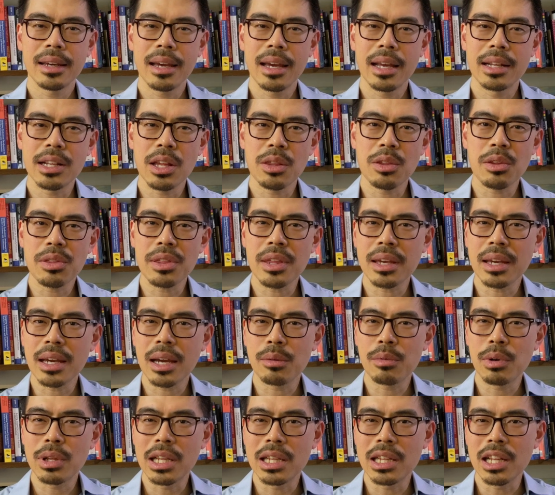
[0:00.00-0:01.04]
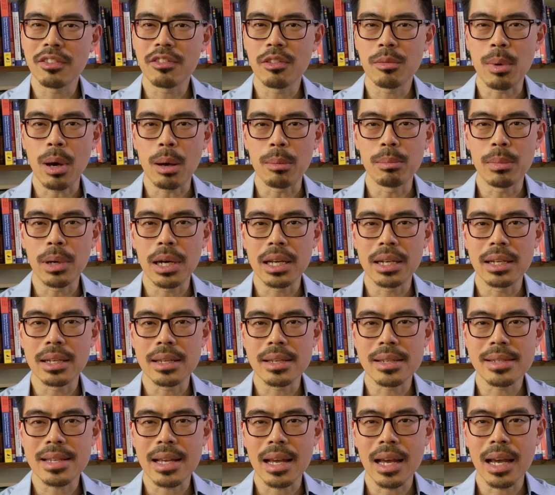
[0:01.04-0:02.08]
Another thing I really love about Mudd
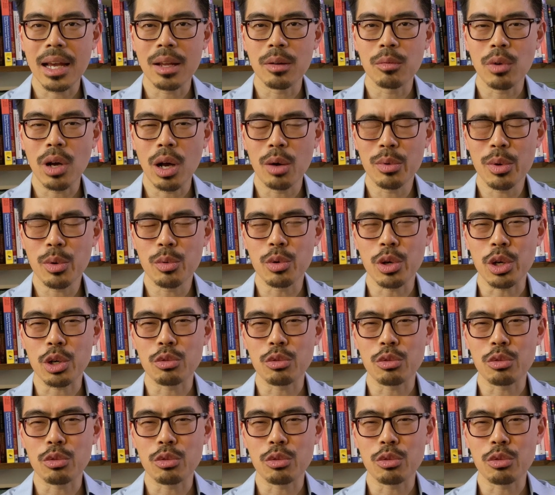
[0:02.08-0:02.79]
is that while we work